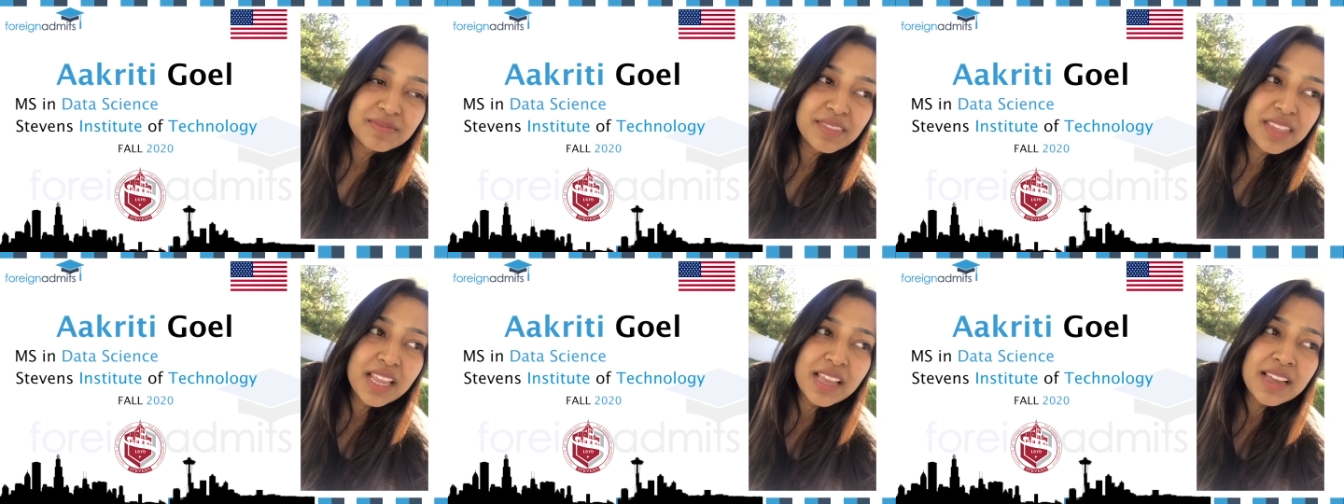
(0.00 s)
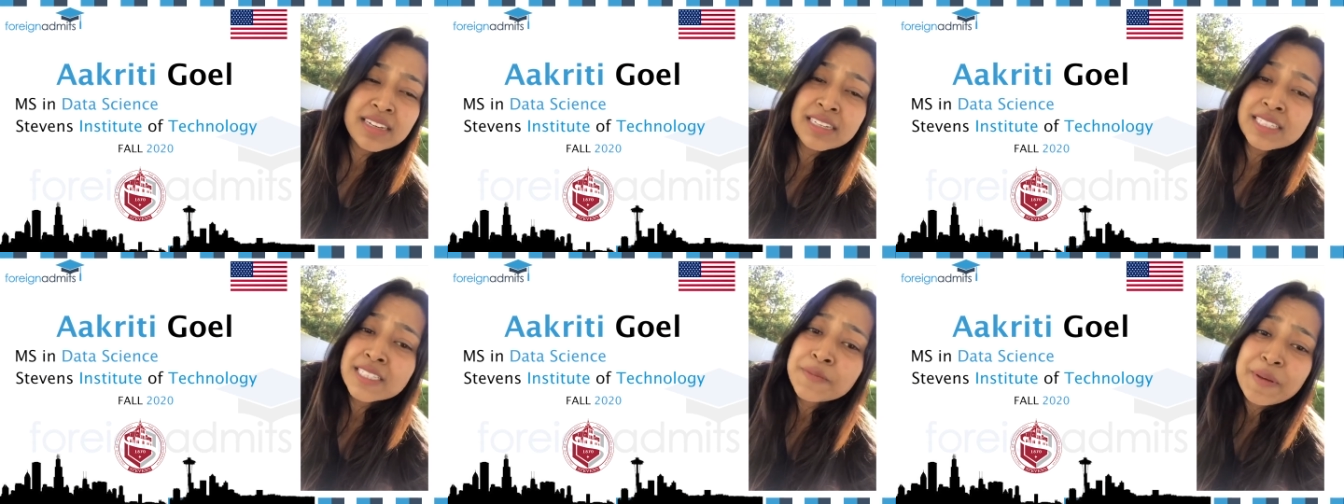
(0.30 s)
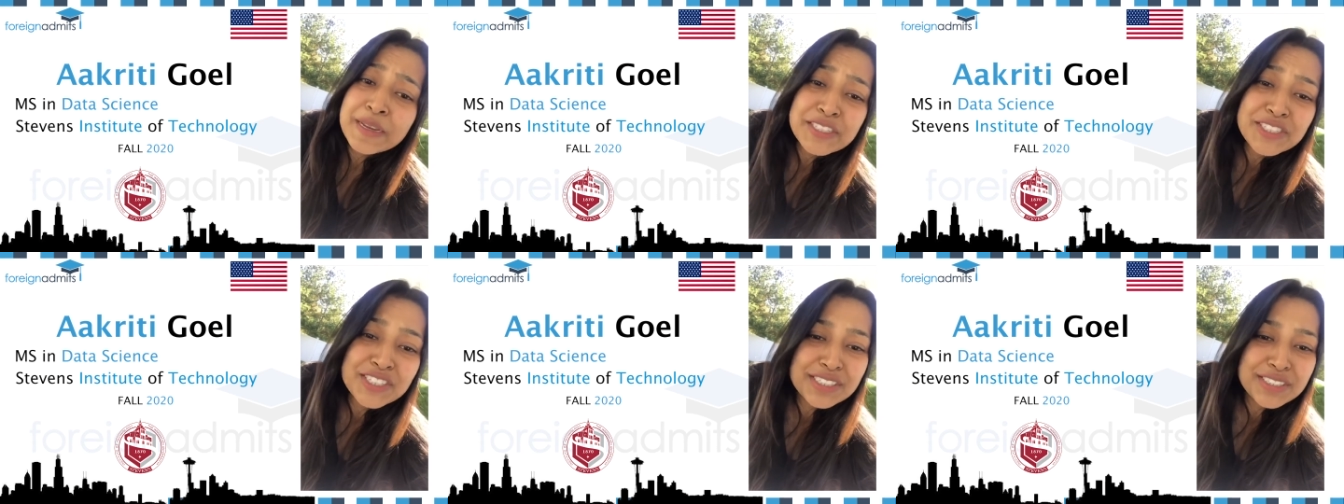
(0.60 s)
A
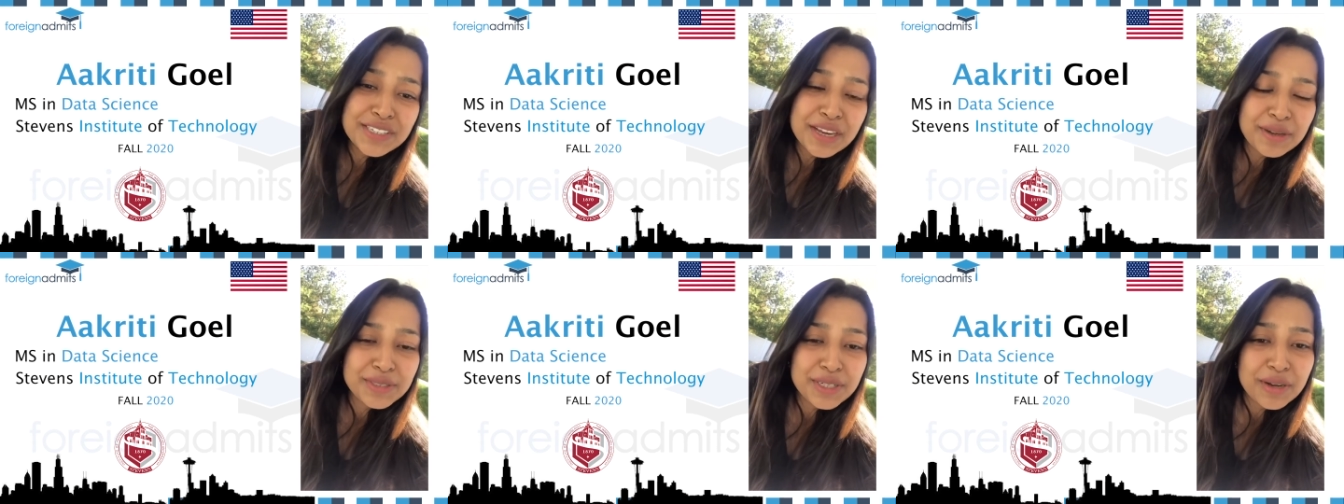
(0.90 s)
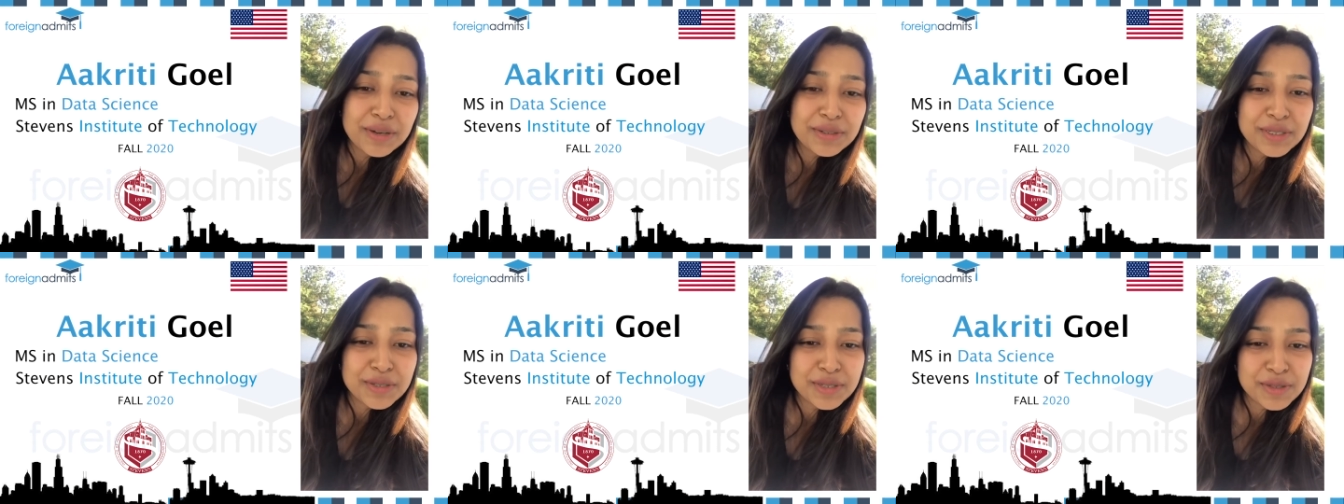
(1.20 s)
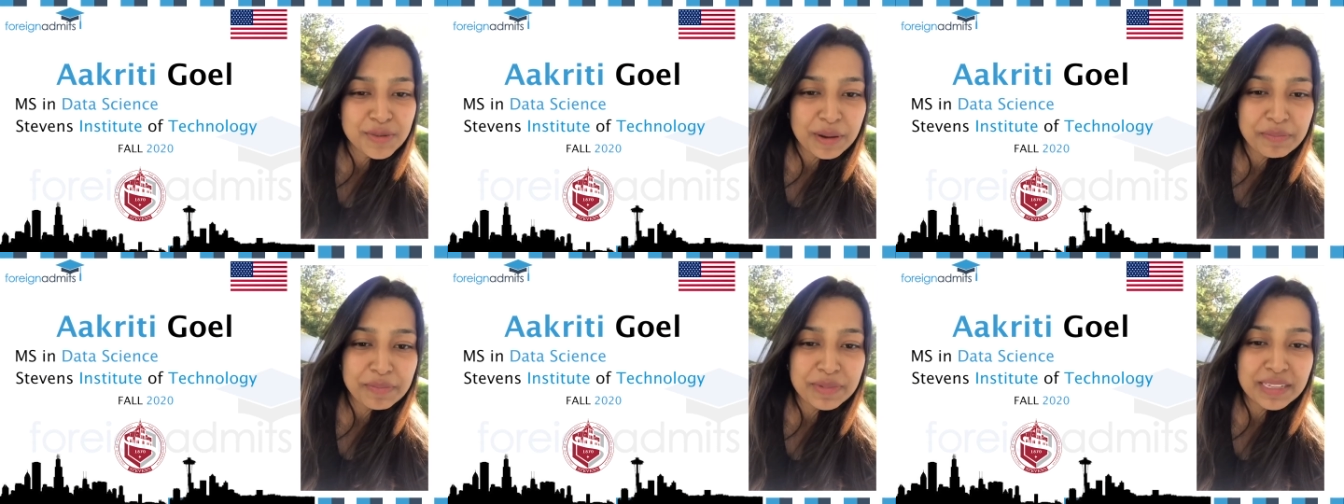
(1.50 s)
special shout out to
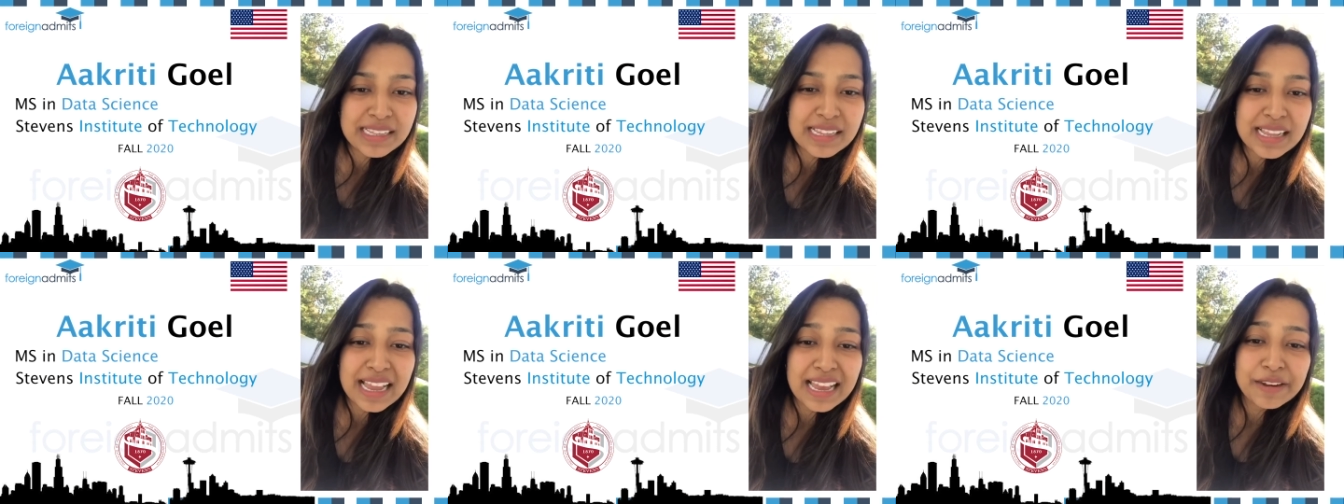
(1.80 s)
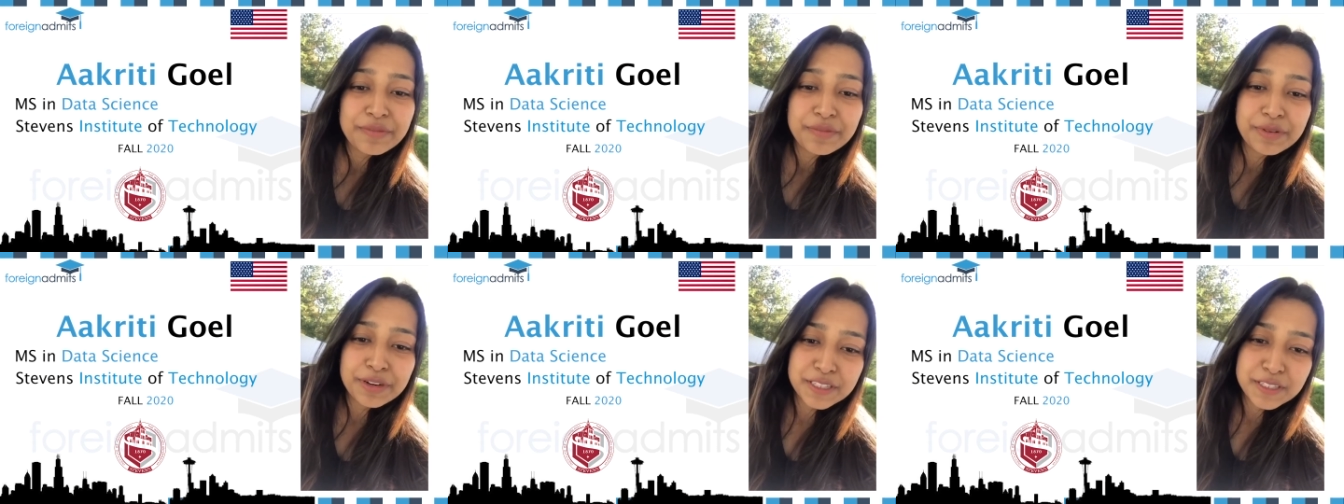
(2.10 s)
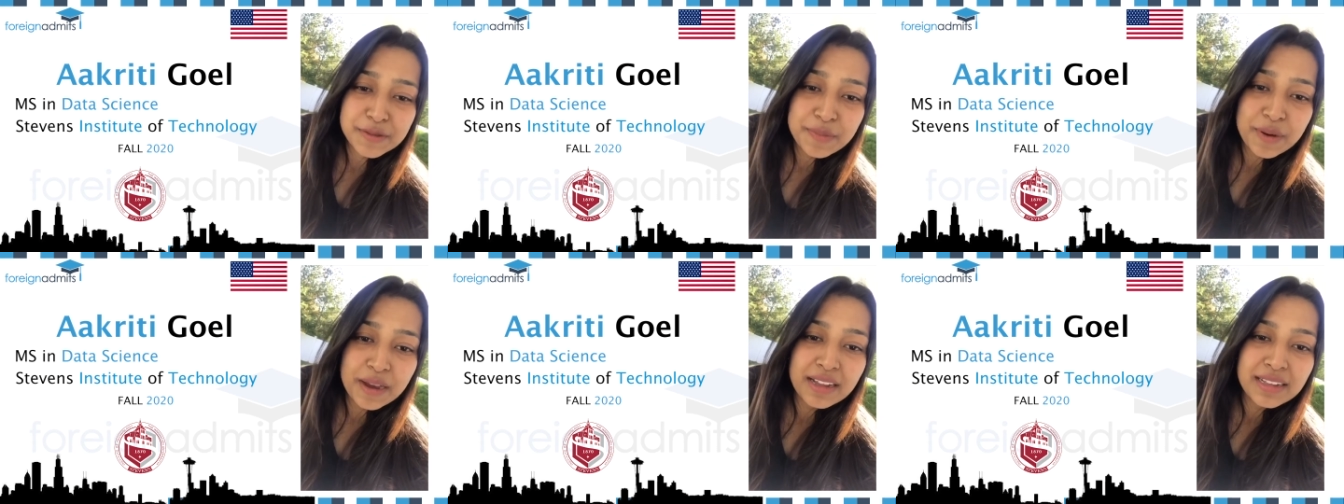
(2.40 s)
Swapnil and
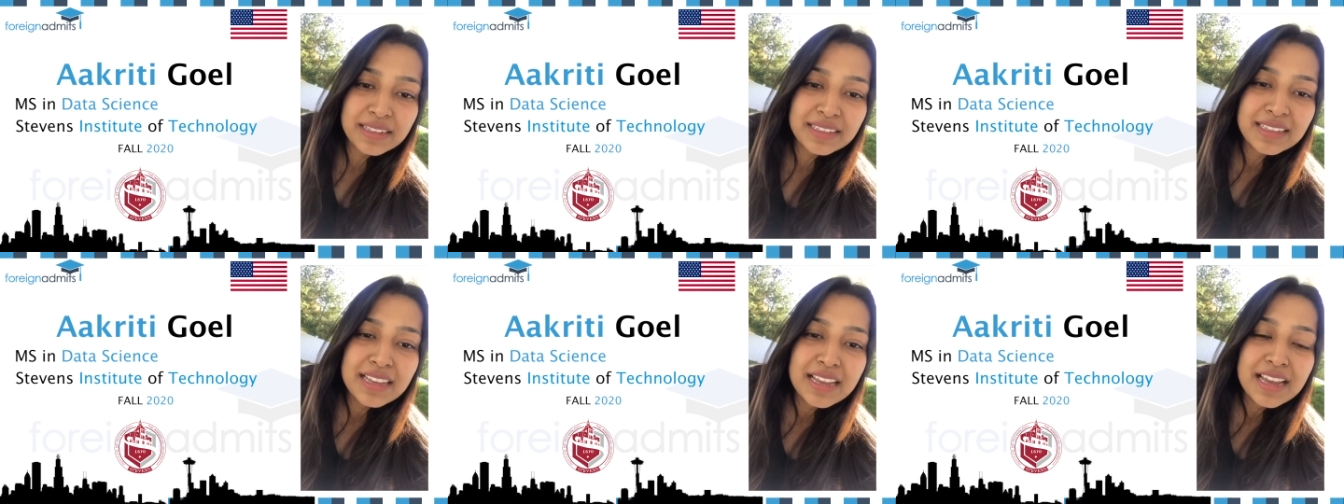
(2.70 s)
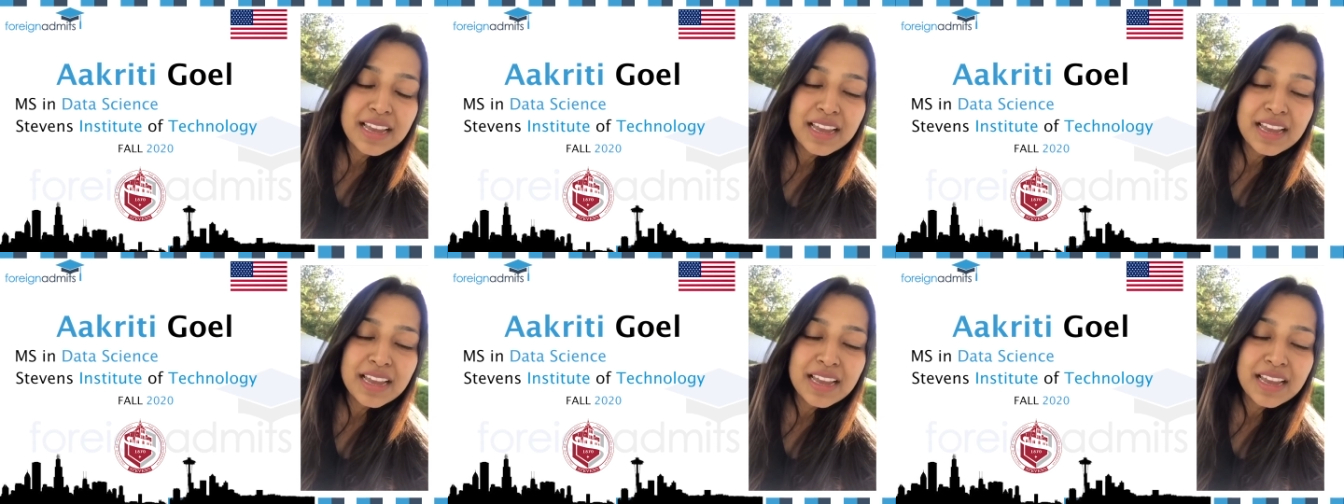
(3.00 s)
Prince Pal